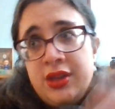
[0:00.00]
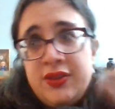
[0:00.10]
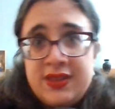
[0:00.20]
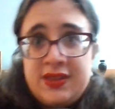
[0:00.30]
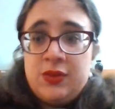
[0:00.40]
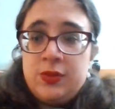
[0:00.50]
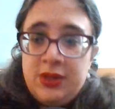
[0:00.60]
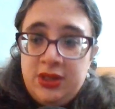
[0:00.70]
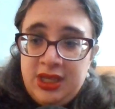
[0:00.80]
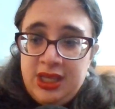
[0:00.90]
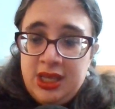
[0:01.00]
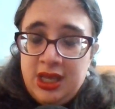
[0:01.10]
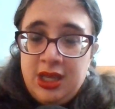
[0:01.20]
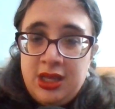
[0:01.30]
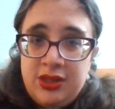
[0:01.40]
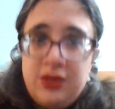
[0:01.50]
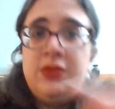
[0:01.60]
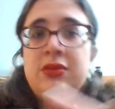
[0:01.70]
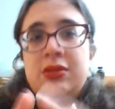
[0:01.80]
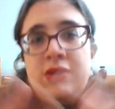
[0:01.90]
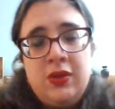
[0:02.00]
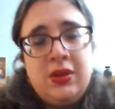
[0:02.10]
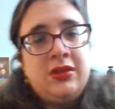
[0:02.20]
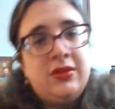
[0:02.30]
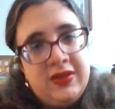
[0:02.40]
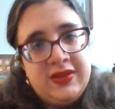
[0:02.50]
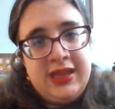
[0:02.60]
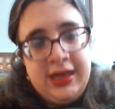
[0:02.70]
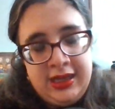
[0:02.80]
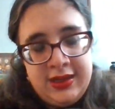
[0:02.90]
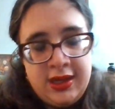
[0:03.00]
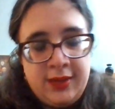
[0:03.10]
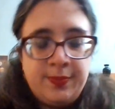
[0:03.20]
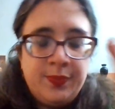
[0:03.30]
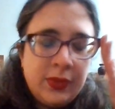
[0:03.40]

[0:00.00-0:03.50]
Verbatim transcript: this is really you you can do this at any time.